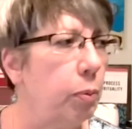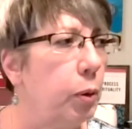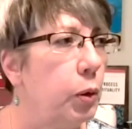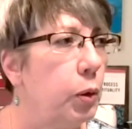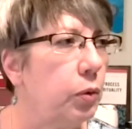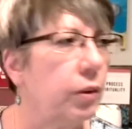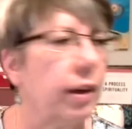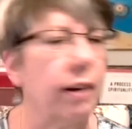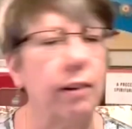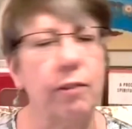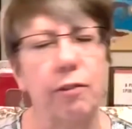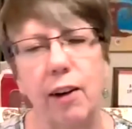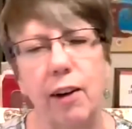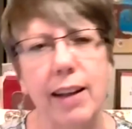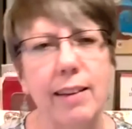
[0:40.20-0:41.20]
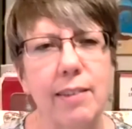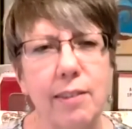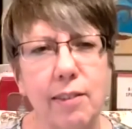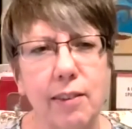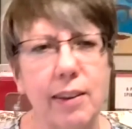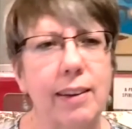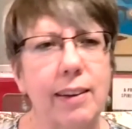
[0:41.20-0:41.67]
Pooh's
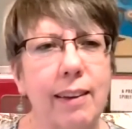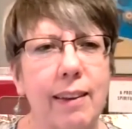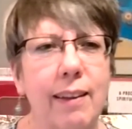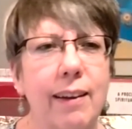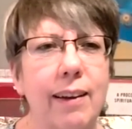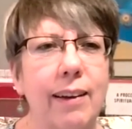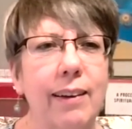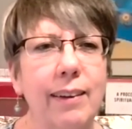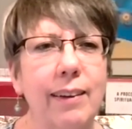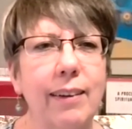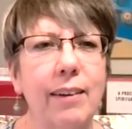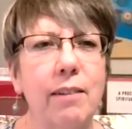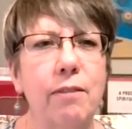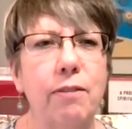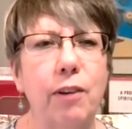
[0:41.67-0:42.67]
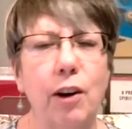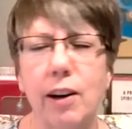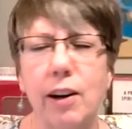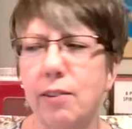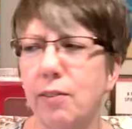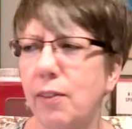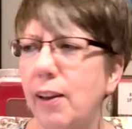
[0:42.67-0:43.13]
friends in the
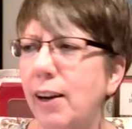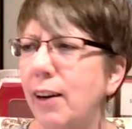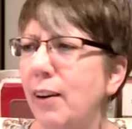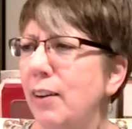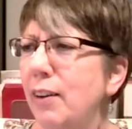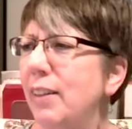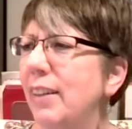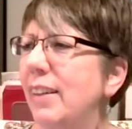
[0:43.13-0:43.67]
forest there.